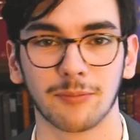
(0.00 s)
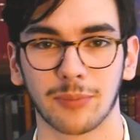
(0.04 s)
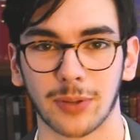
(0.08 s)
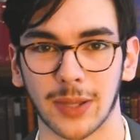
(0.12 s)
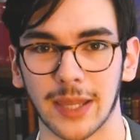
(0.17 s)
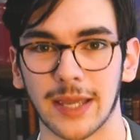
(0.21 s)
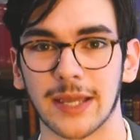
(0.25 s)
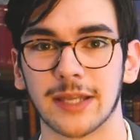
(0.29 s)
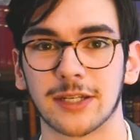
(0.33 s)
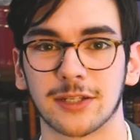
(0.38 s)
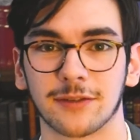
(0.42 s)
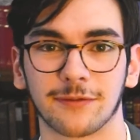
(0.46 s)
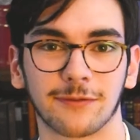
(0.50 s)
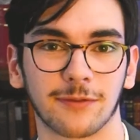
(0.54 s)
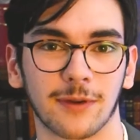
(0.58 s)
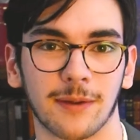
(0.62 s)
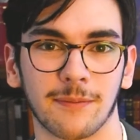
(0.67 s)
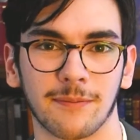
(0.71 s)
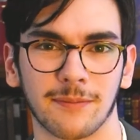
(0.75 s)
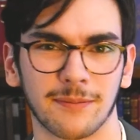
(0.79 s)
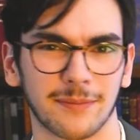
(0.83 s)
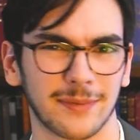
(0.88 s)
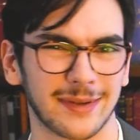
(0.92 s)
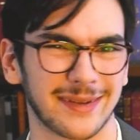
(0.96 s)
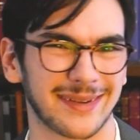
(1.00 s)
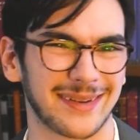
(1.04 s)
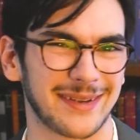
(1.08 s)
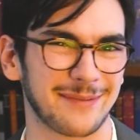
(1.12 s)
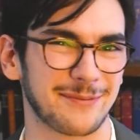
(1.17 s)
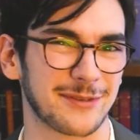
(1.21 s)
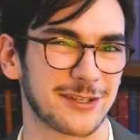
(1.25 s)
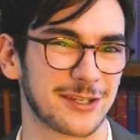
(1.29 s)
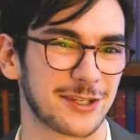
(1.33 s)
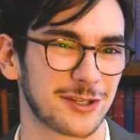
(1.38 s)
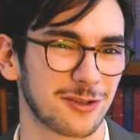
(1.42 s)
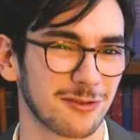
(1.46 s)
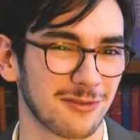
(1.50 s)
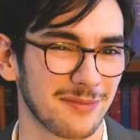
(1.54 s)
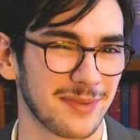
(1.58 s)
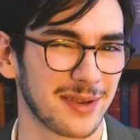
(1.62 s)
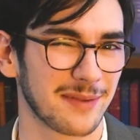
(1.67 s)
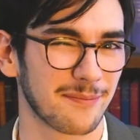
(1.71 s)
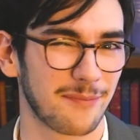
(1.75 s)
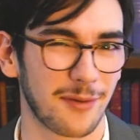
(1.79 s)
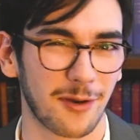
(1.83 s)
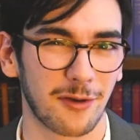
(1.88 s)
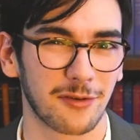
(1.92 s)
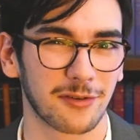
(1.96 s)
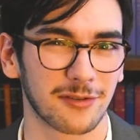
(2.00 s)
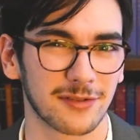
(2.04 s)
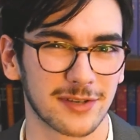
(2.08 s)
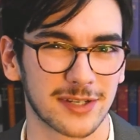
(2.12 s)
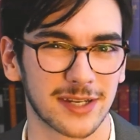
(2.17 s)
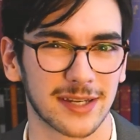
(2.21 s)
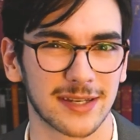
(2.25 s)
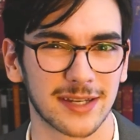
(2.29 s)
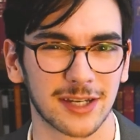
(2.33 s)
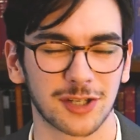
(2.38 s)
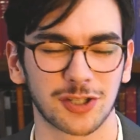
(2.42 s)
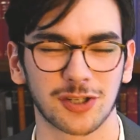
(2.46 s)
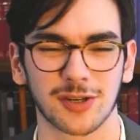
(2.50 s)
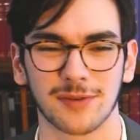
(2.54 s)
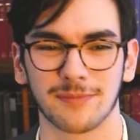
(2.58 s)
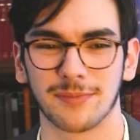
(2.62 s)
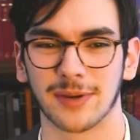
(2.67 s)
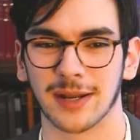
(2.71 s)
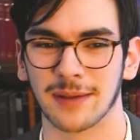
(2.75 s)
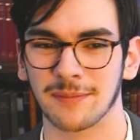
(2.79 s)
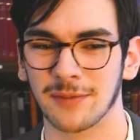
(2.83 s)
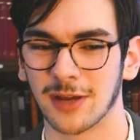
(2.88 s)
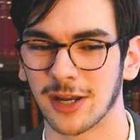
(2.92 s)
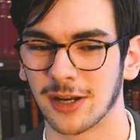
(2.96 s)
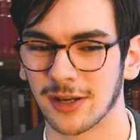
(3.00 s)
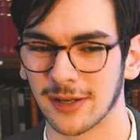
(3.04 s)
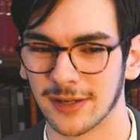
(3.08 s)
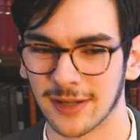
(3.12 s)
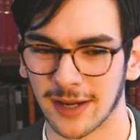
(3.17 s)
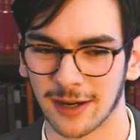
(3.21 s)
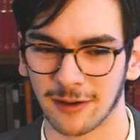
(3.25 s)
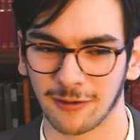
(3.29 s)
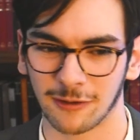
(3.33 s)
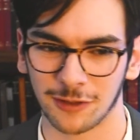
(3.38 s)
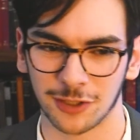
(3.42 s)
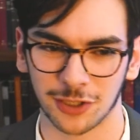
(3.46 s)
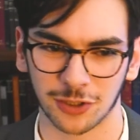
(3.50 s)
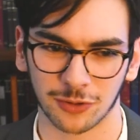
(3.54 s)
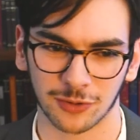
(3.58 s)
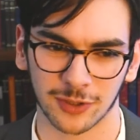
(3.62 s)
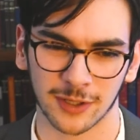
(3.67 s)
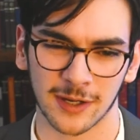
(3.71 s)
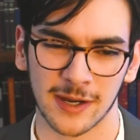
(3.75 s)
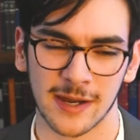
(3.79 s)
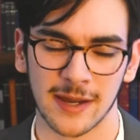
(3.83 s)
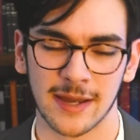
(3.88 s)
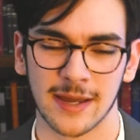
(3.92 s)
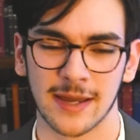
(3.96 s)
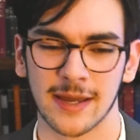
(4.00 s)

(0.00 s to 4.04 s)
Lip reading: plates from, I'm assuming, Boner's edition, but I'm not entirely sure.